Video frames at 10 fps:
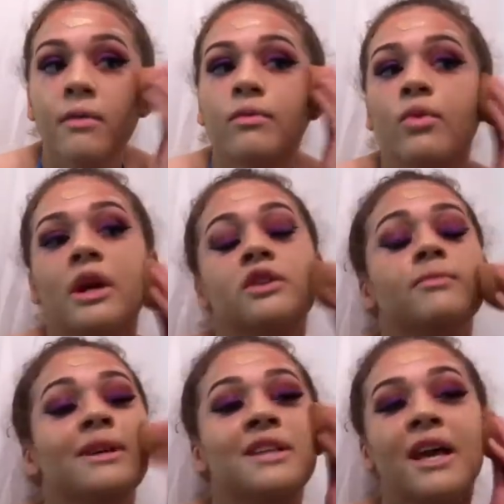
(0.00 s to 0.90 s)
When I do
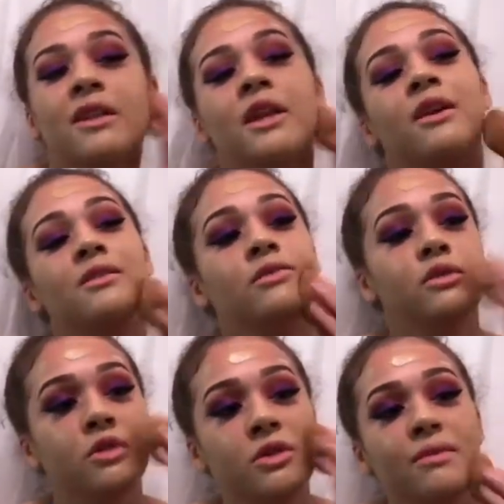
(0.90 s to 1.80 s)
my second layer, I don't
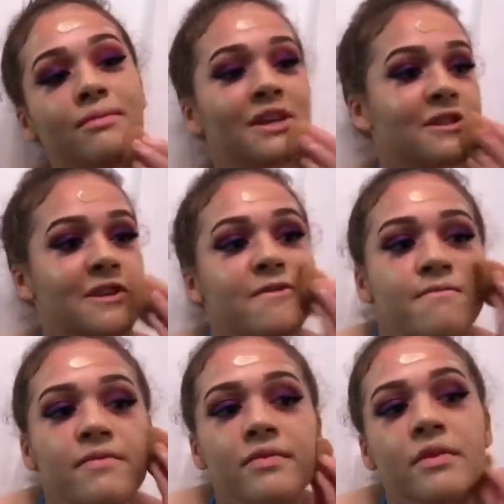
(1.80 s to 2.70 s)
usually mix
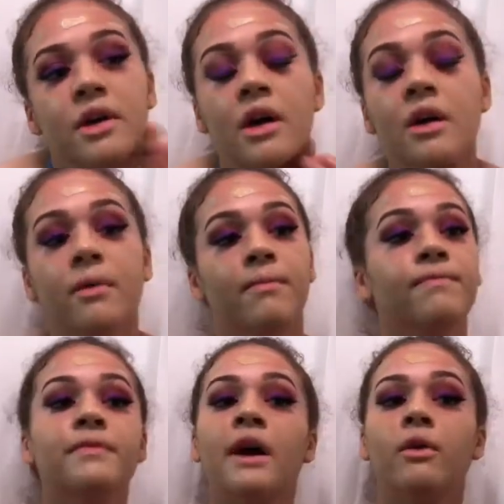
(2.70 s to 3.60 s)
them.
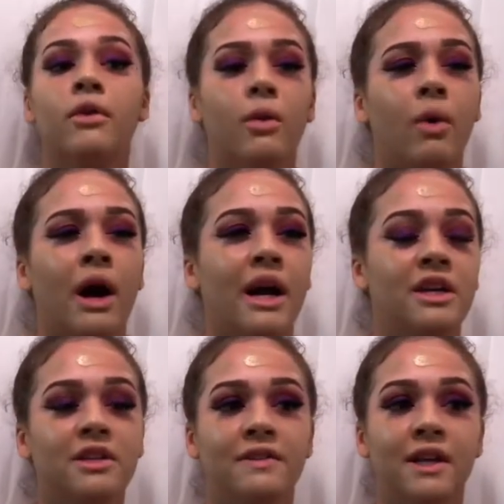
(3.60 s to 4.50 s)
I don't know why, I
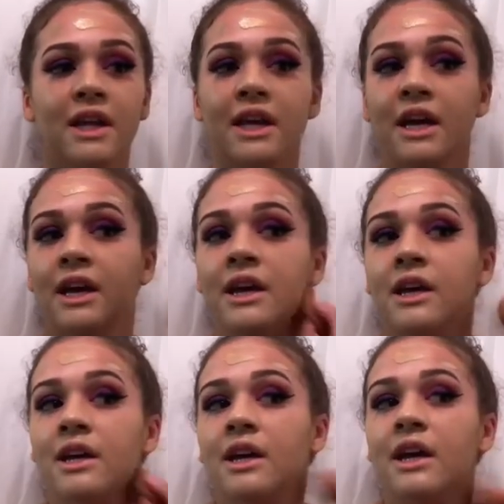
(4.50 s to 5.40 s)
just feel like
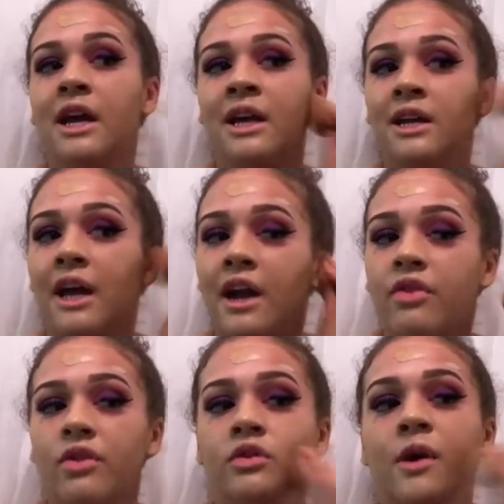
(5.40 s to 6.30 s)
it kind
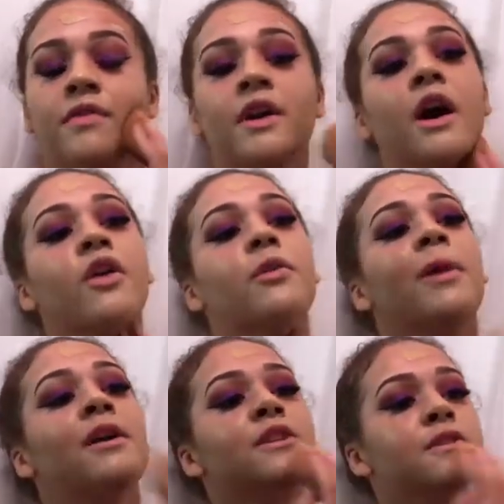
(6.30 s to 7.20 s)
of throws off the color
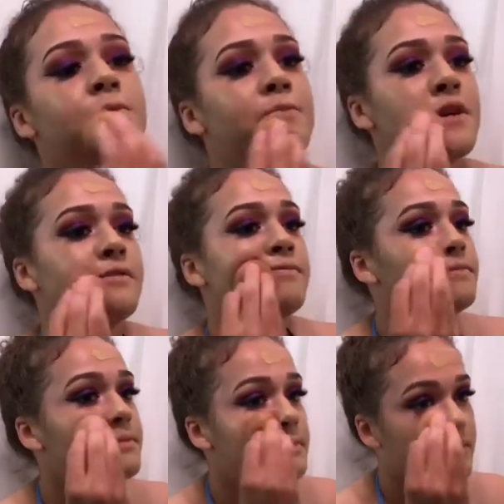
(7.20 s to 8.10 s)
balance, but
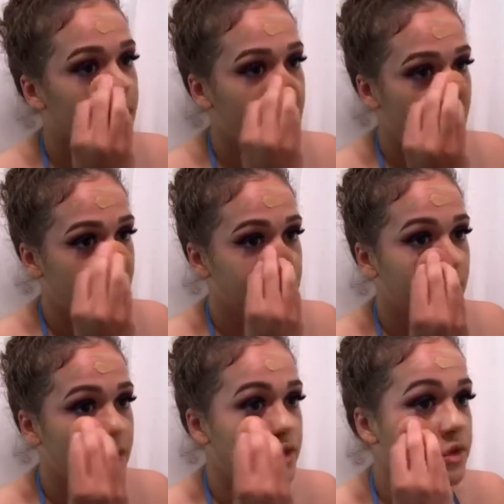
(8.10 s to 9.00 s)
yeah, that's
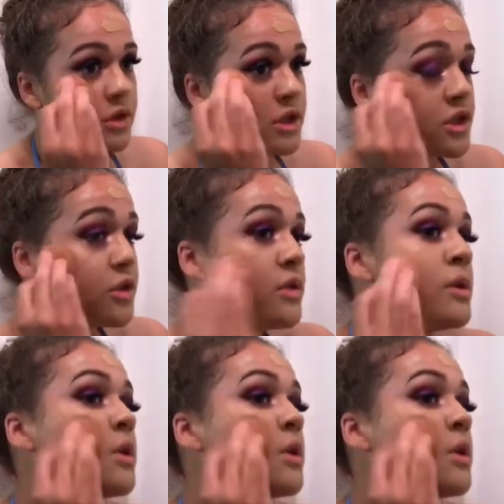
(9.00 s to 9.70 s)
what I usually do.